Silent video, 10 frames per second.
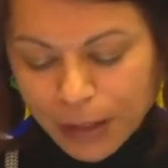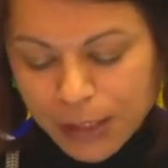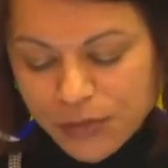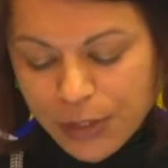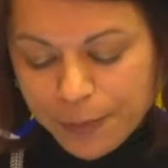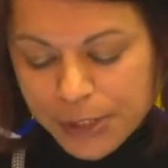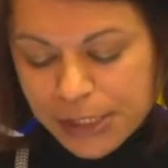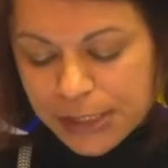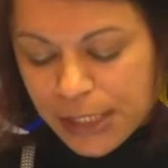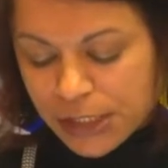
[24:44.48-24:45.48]
Its
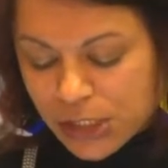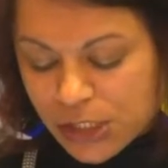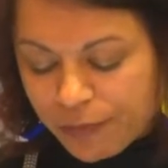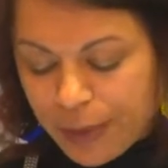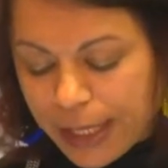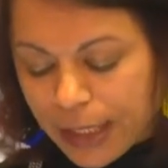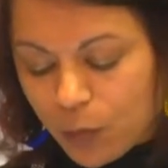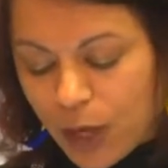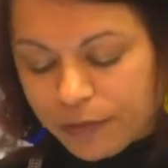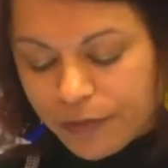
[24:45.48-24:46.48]
representations of black
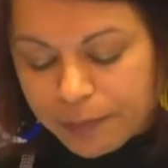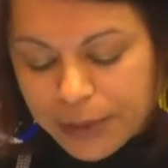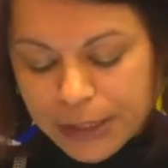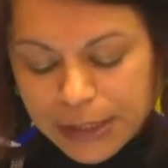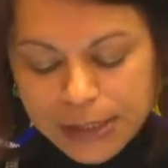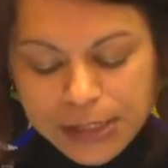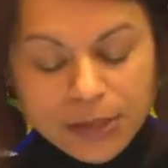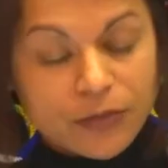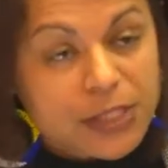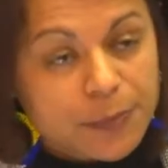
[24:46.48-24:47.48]
and white
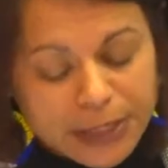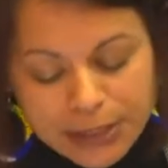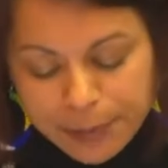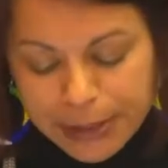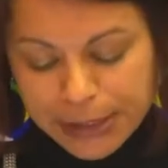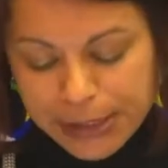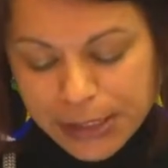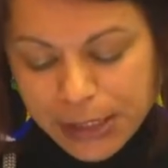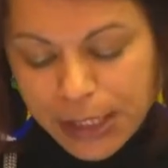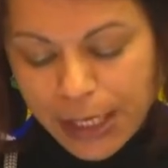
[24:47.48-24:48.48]
femininity,
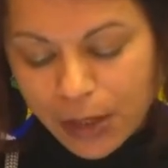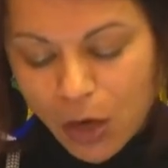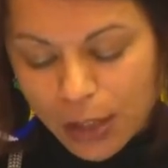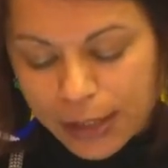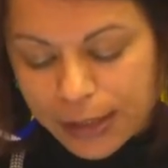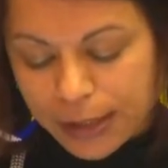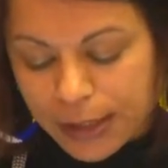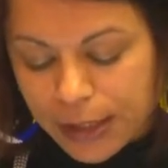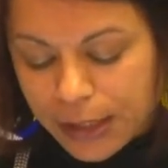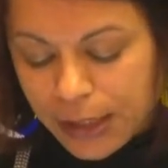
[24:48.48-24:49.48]
respectability, and honor
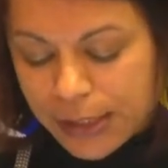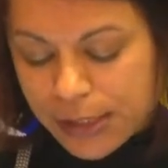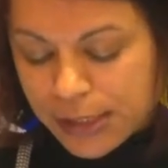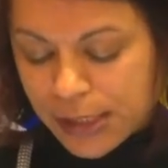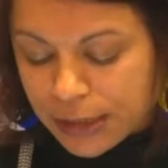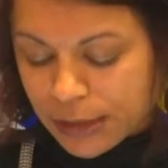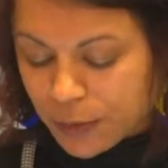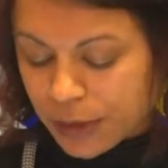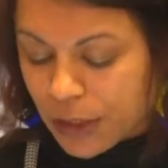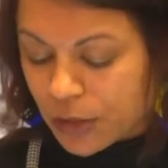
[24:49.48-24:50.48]
intersected
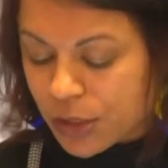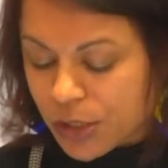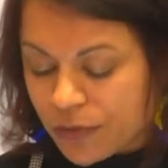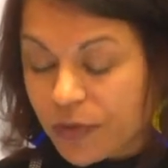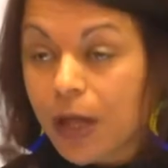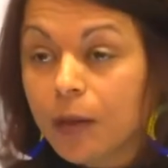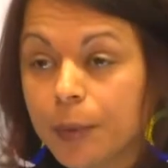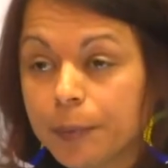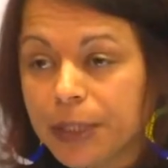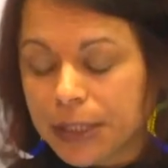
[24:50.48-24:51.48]
with notions of
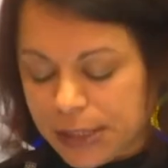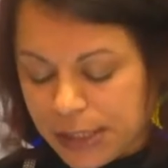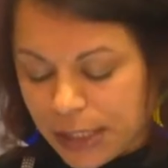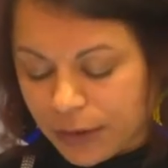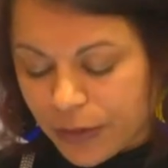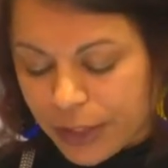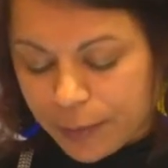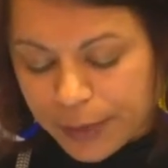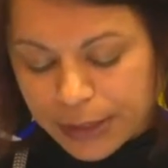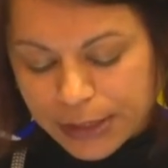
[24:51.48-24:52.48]
culpability and
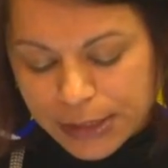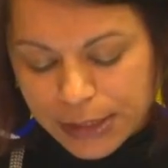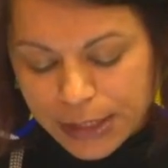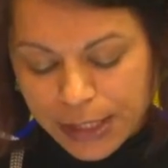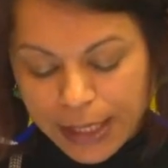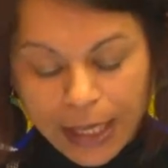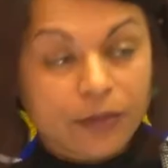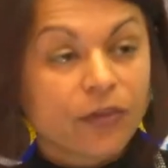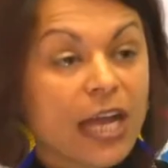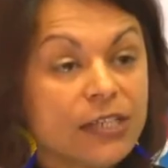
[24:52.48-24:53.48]
credibility
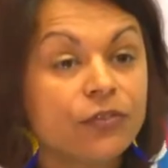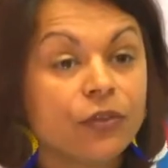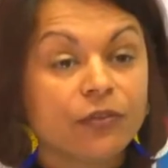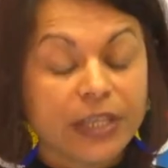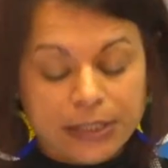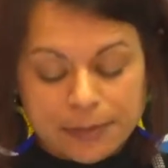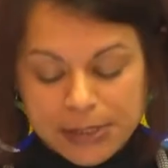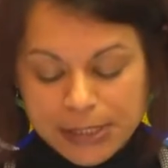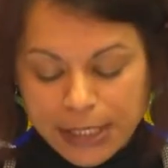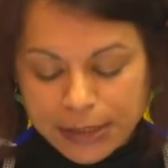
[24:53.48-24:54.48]
and rightful victim
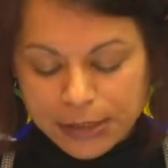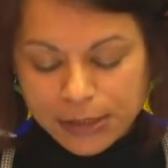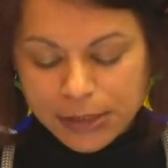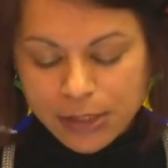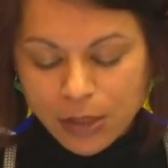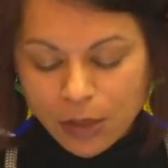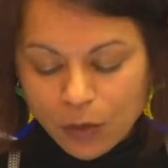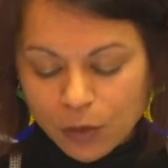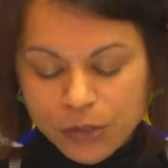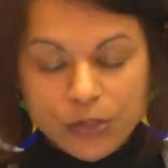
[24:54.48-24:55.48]
status
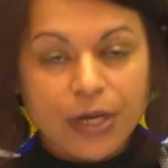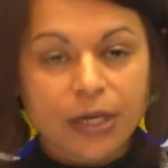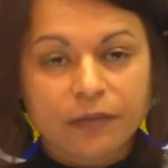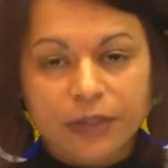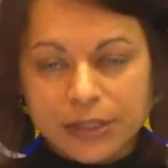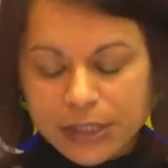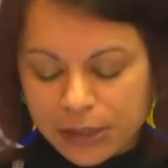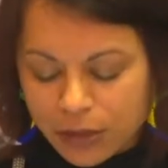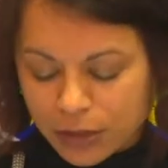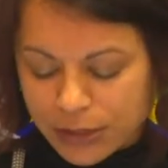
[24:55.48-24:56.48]
are also relevant in
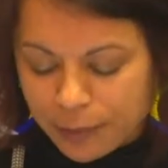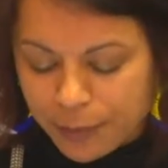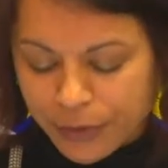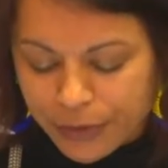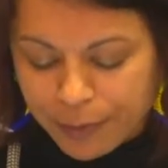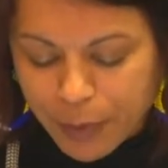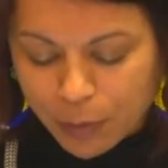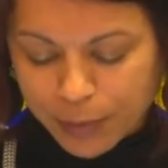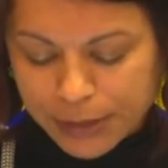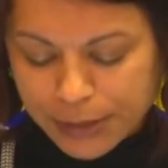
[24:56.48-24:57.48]
the contemporary
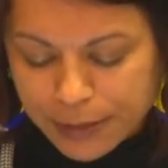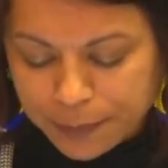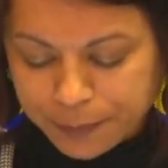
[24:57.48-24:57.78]
moment.